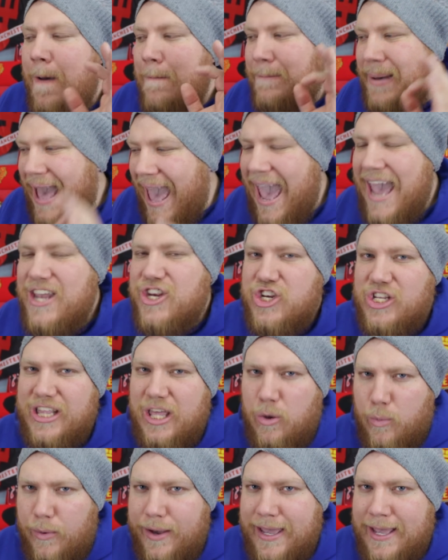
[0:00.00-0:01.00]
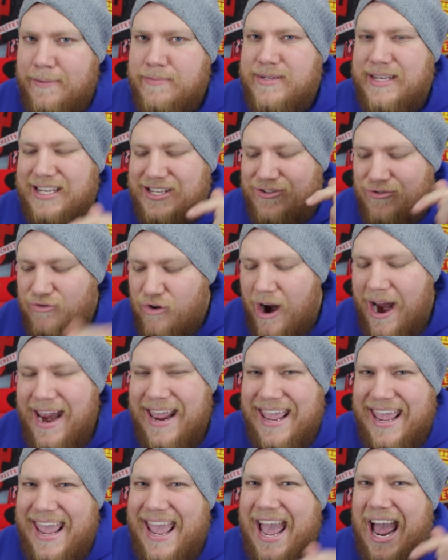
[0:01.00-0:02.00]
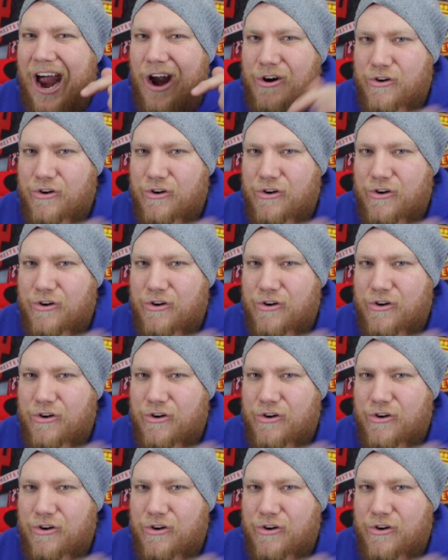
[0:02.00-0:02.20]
but Ashley Williams is right here,